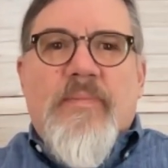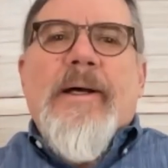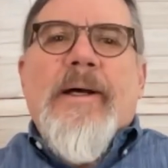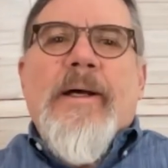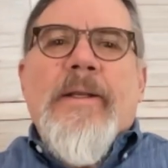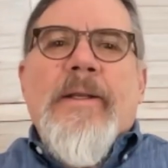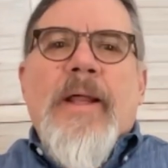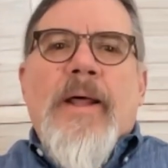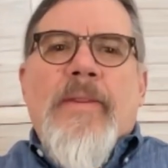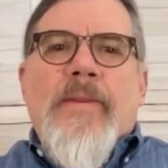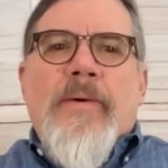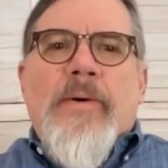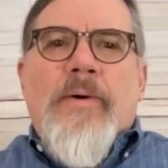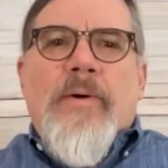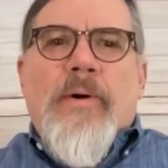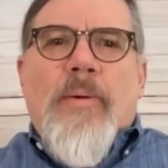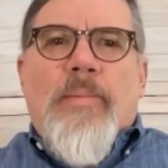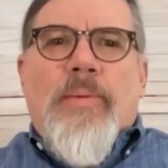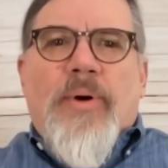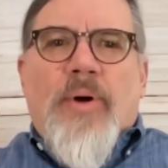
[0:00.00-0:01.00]
Another
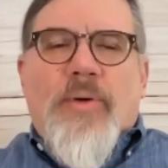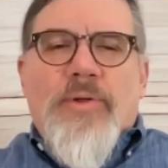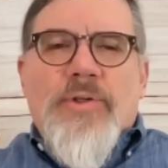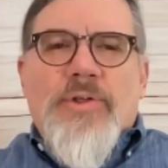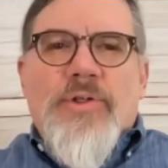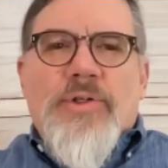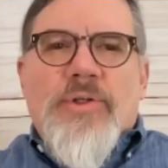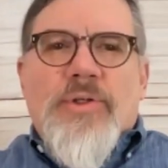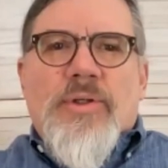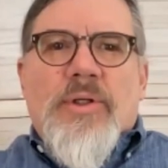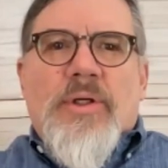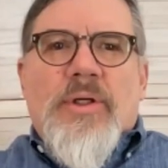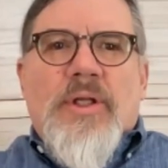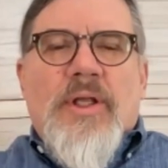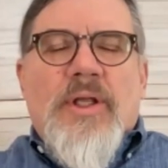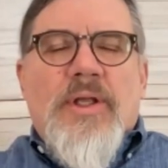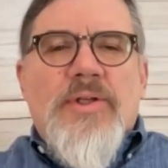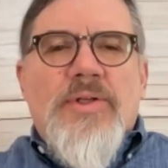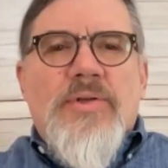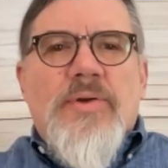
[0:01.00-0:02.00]
approach
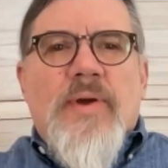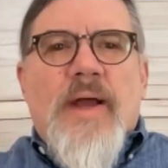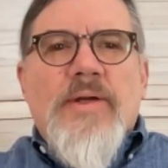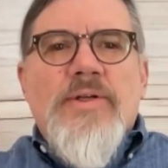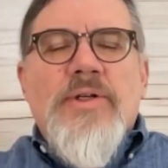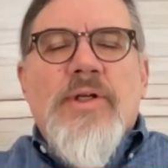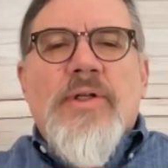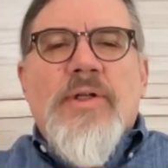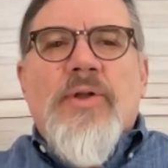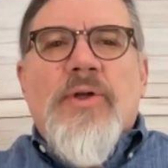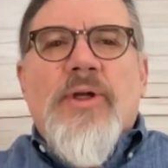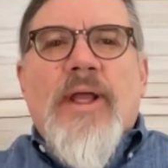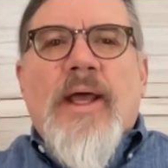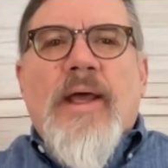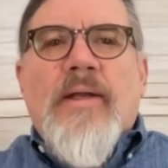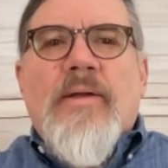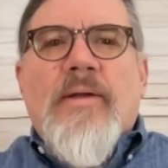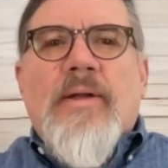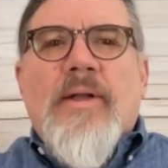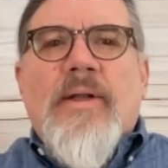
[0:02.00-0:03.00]
is to actually look
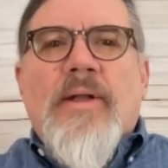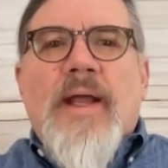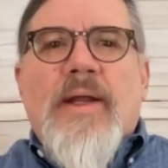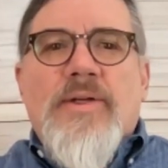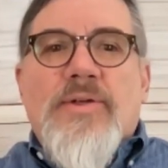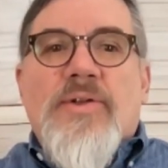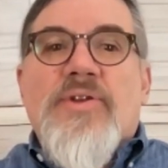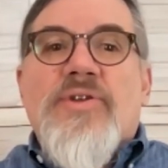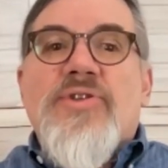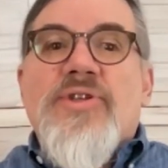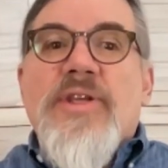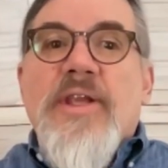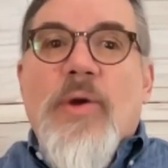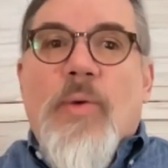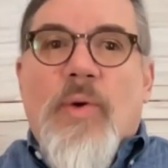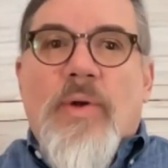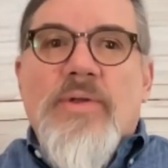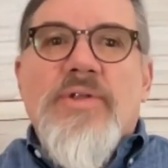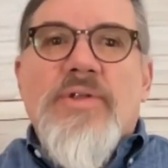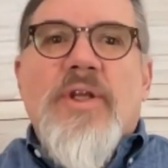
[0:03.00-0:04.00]
at and actually
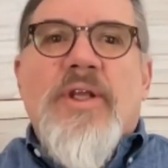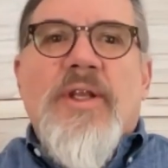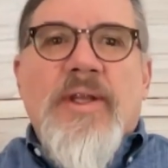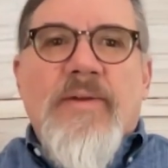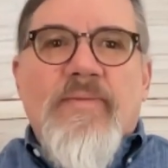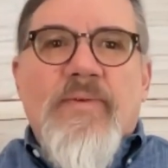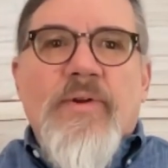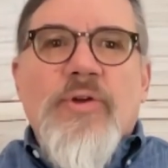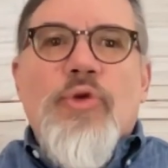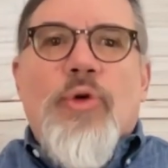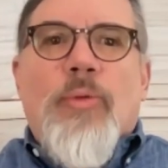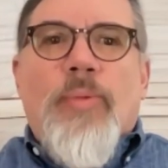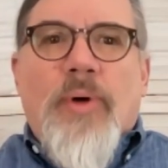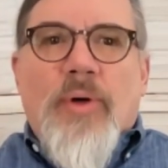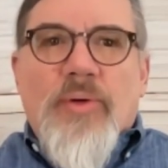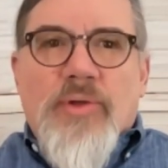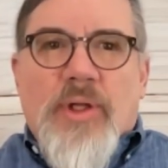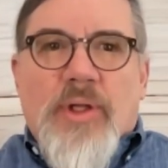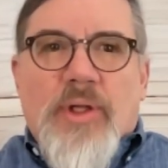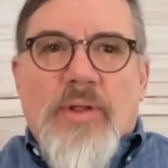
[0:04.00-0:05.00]
sequence individual
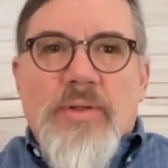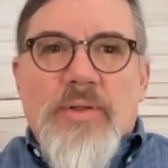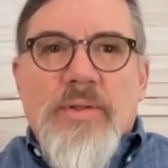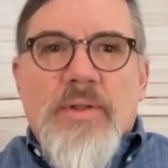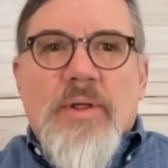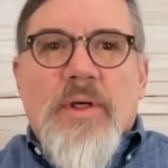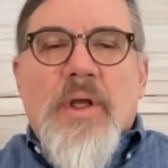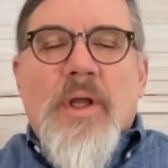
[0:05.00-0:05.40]
proteins,